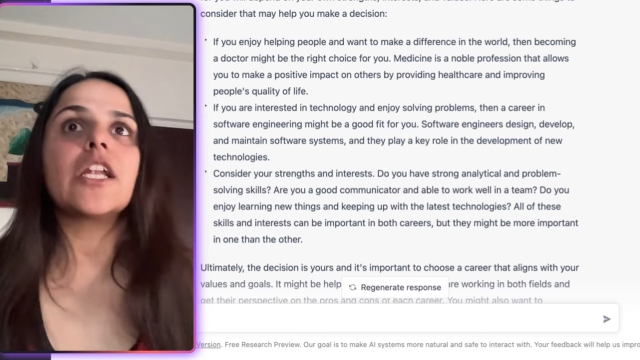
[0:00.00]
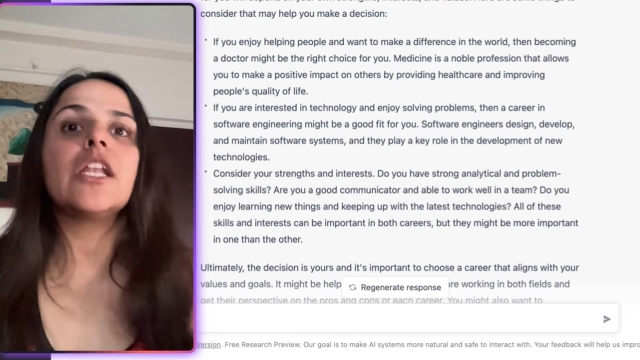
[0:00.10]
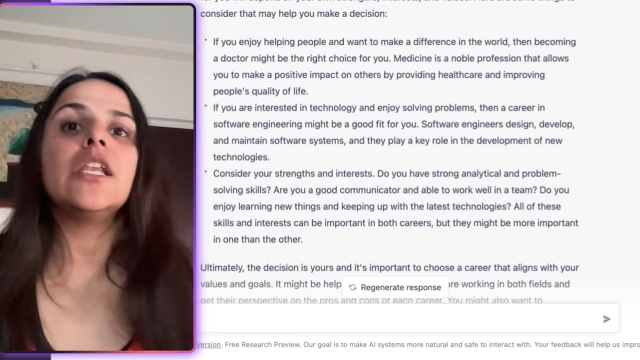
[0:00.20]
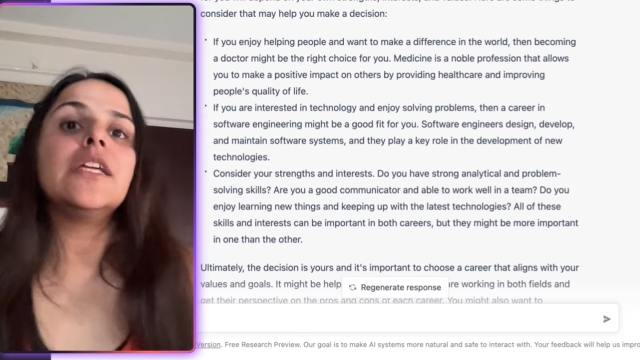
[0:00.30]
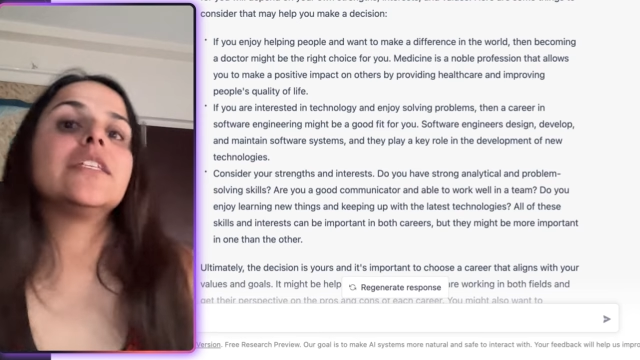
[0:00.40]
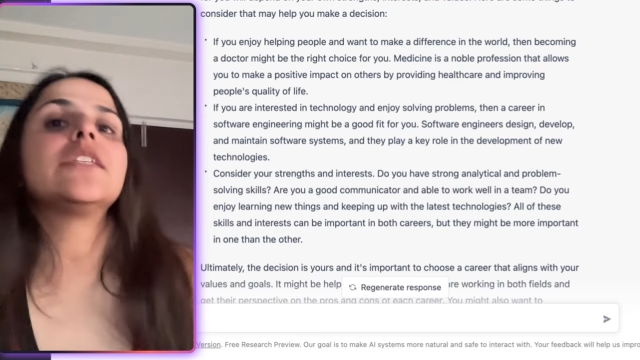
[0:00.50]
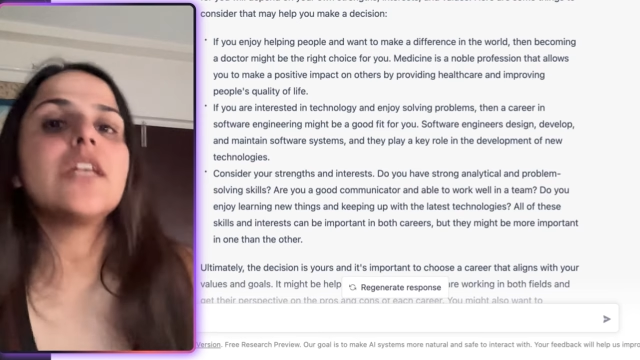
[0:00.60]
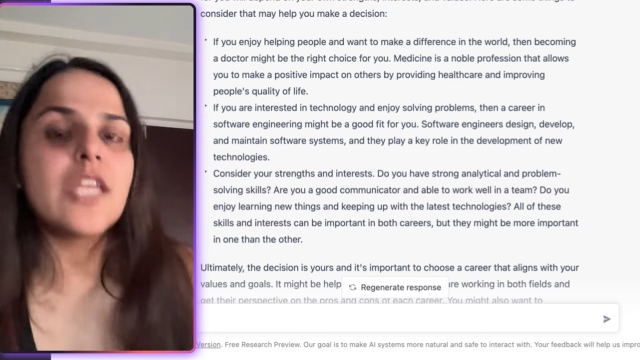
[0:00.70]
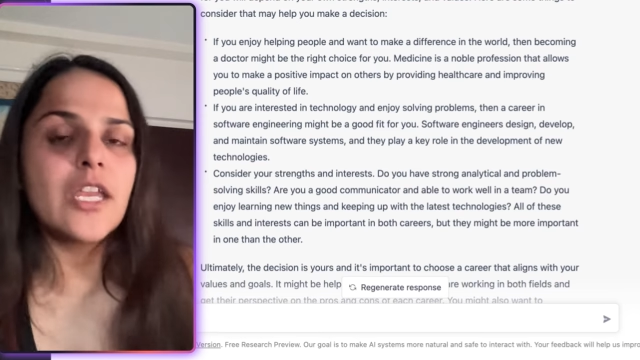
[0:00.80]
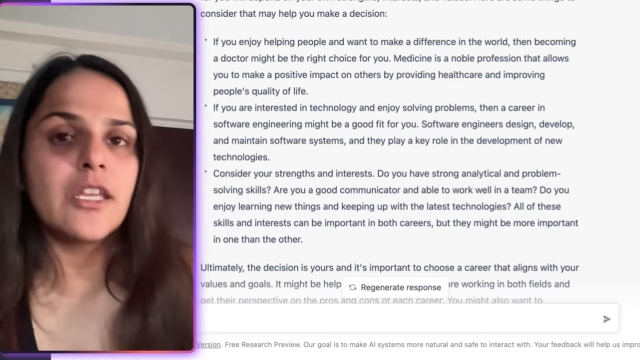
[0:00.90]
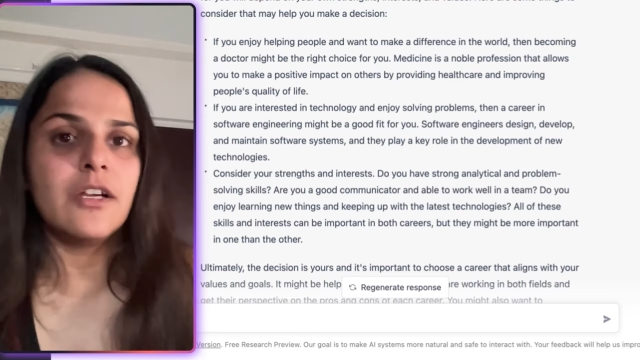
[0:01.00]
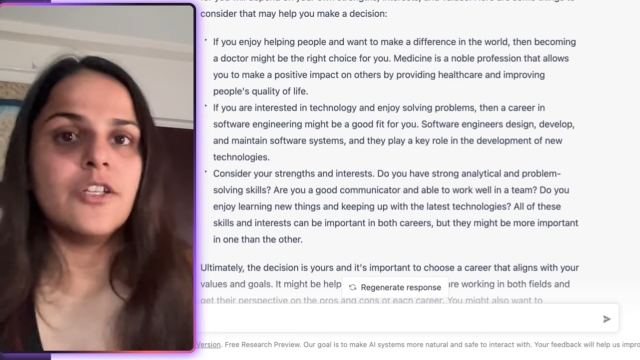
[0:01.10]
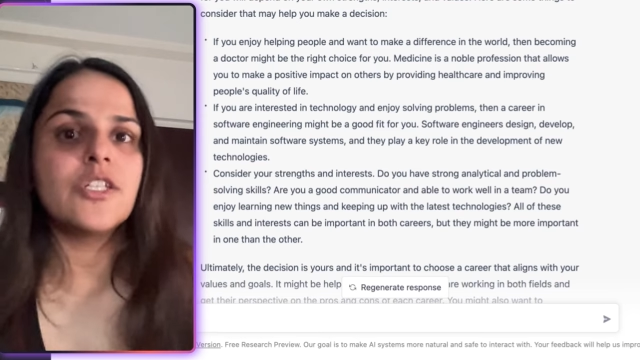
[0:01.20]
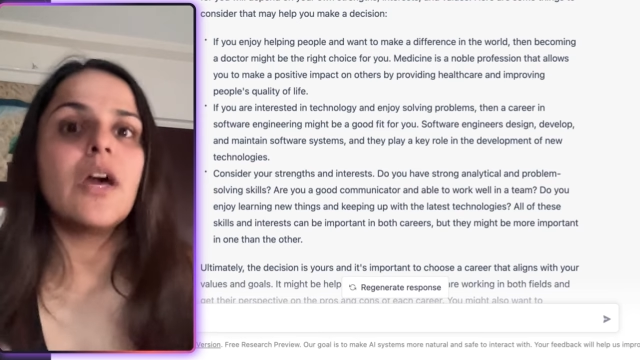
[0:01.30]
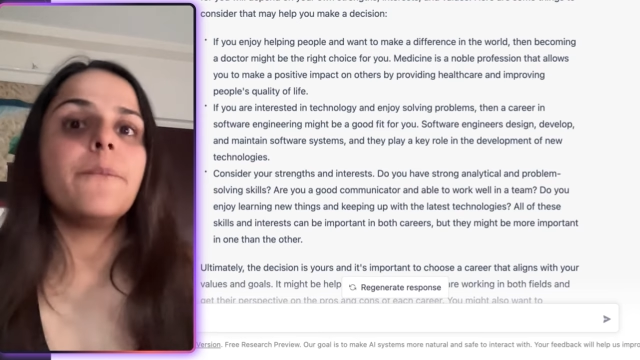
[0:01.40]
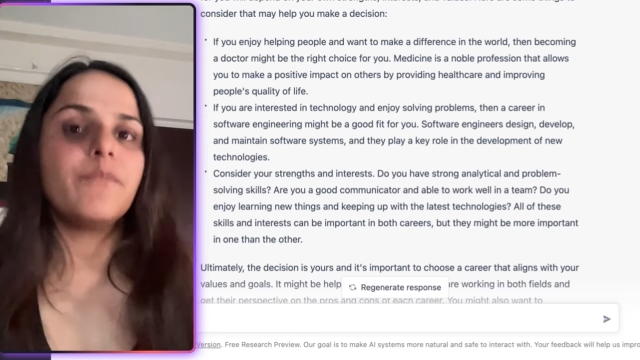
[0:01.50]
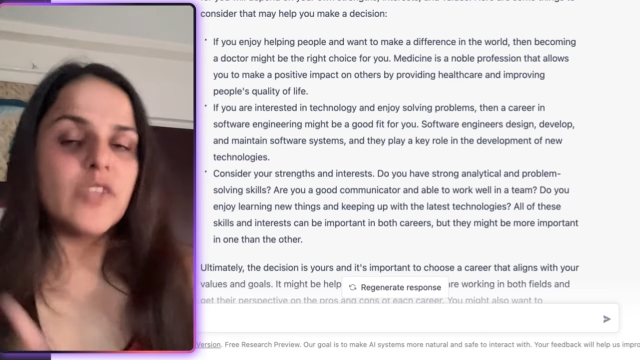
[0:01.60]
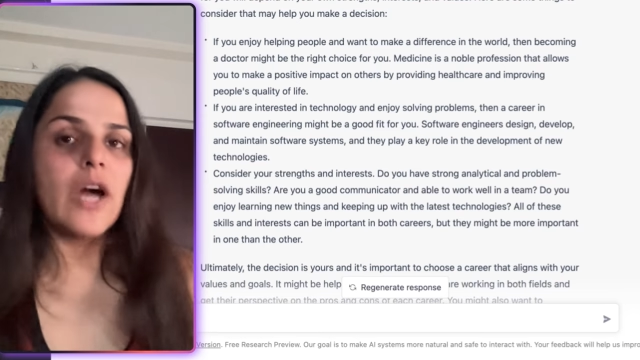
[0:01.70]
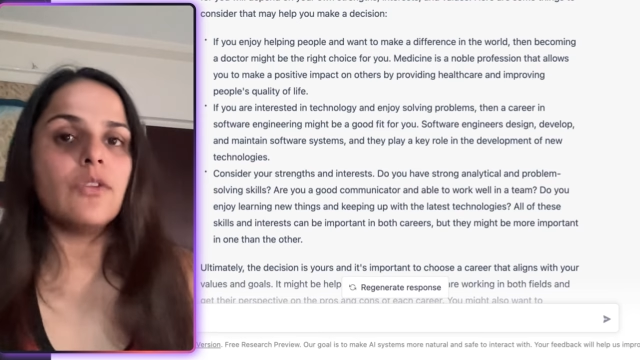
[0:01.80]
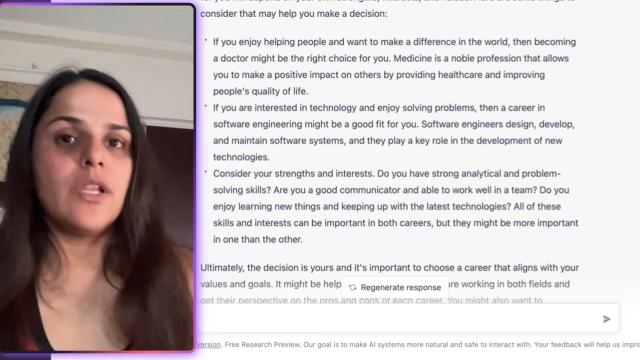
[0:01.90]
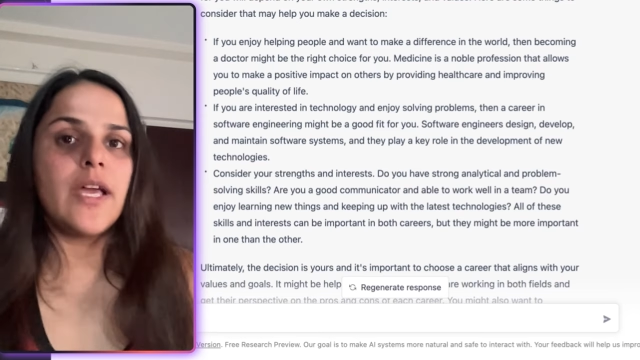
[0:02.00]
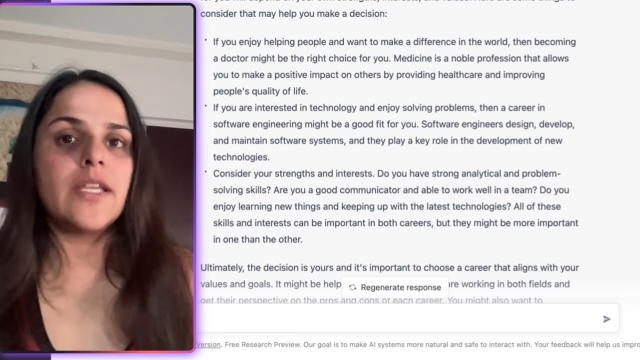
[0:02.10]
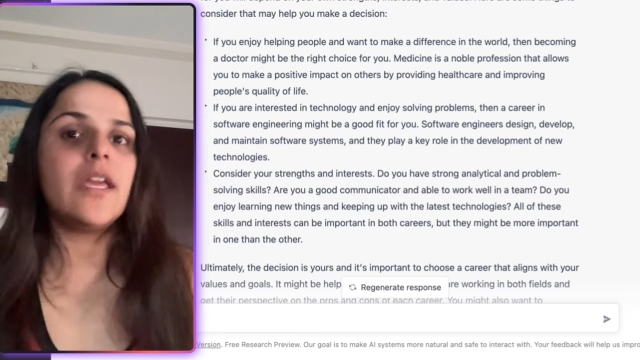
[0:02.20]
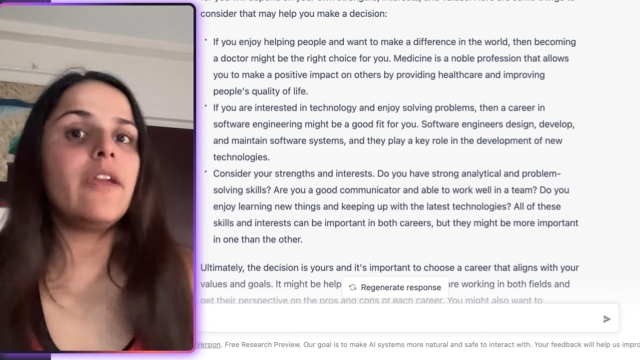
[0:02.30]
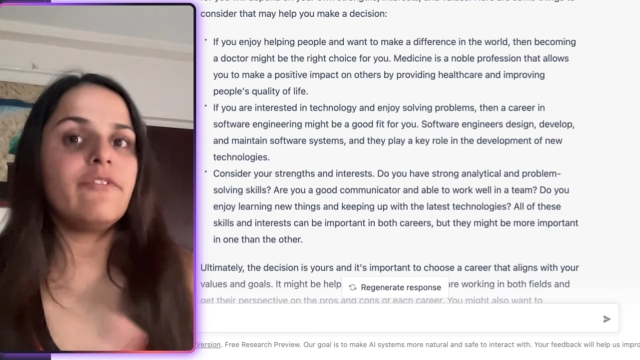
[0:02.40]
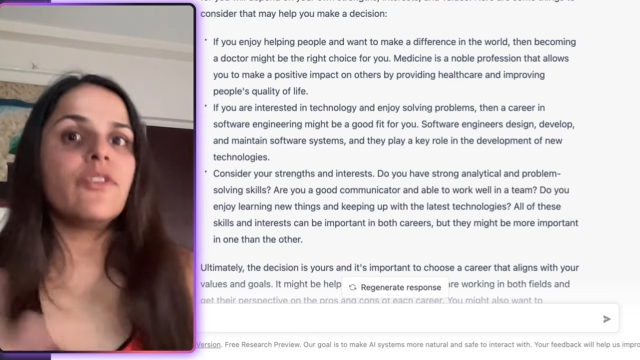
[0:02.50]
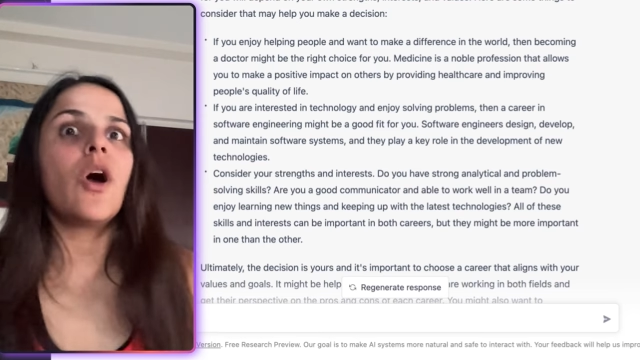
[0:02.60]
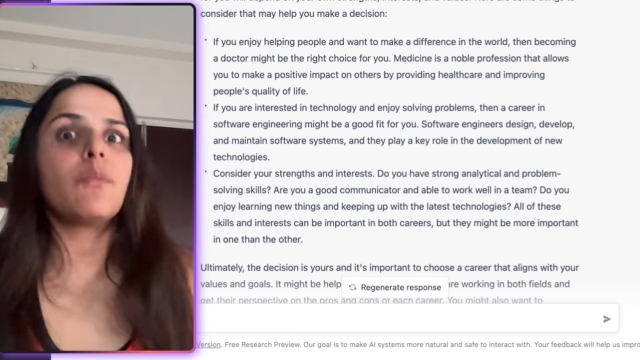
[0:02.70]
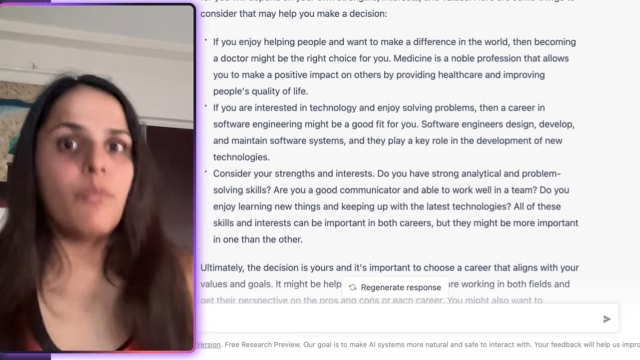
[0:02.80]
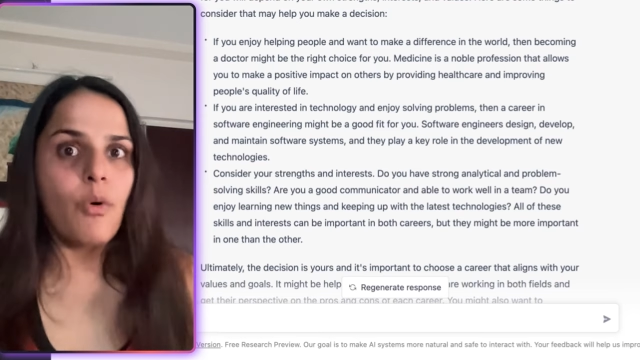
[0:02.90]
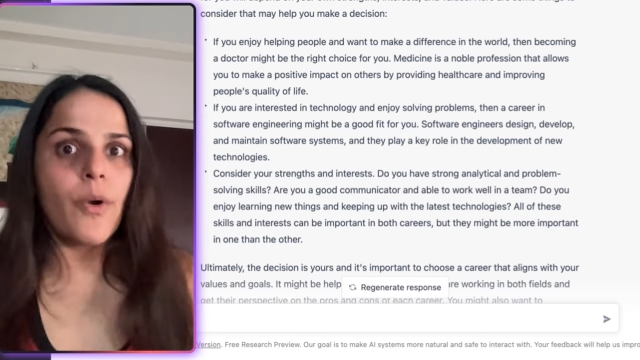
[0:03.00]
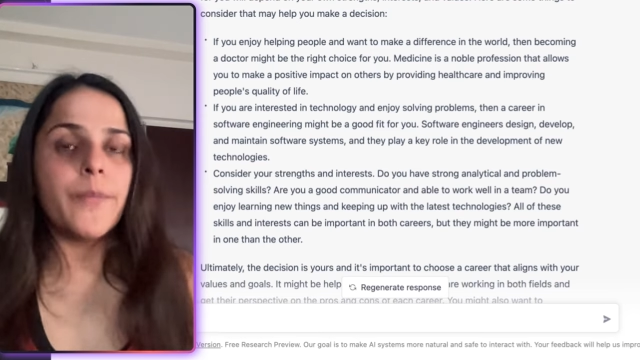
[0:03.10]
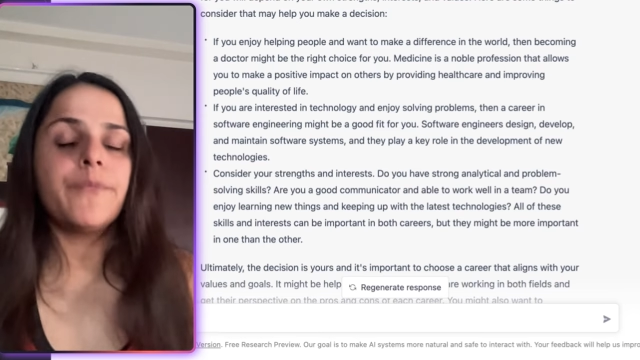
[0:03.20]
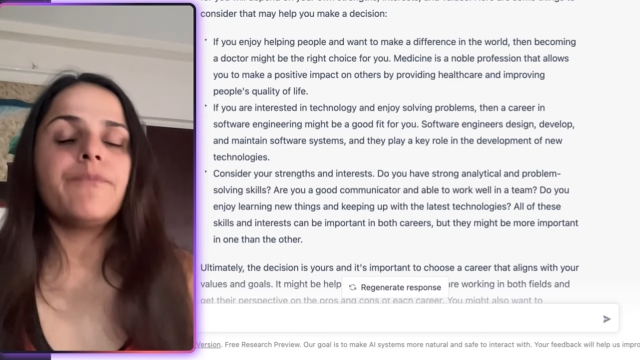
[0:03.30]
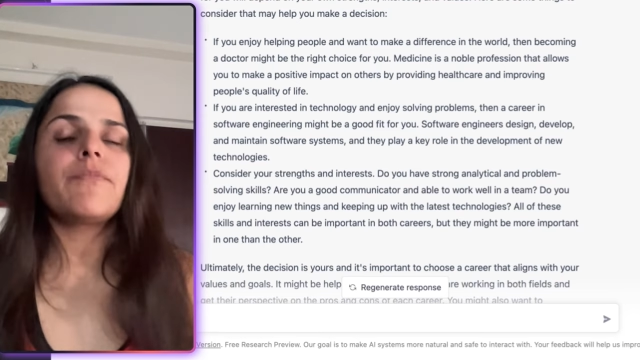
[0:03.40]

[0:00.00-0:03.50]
at least 10 years down the line, if not more.